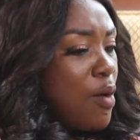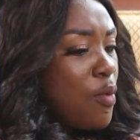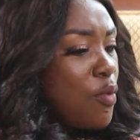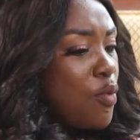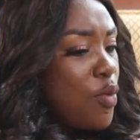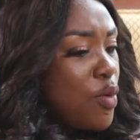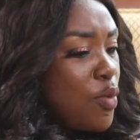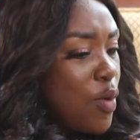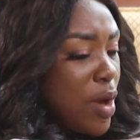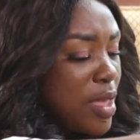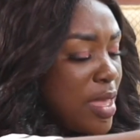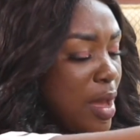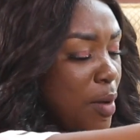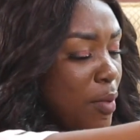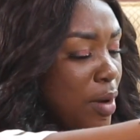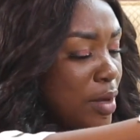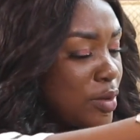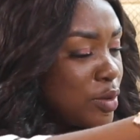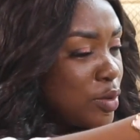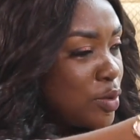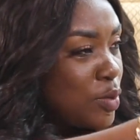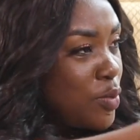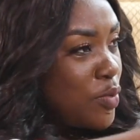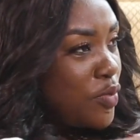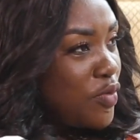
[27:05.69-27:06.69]
When you
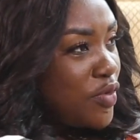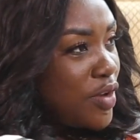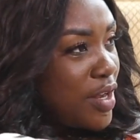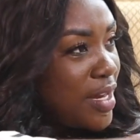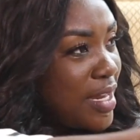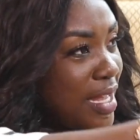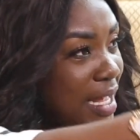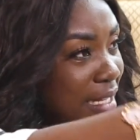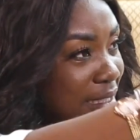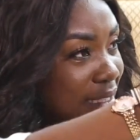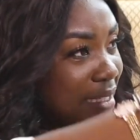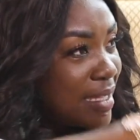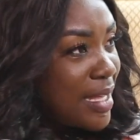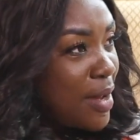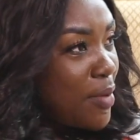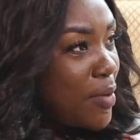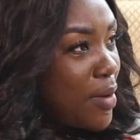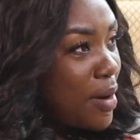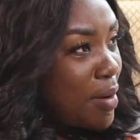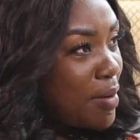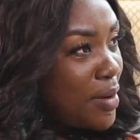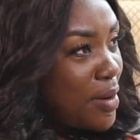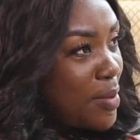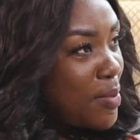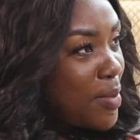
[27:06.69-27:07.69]
assume dread, that's now
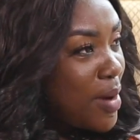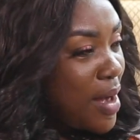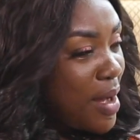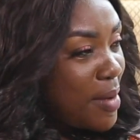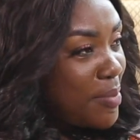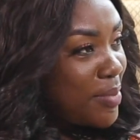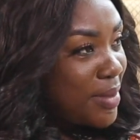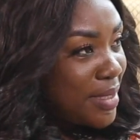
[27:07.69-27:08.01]
a real ma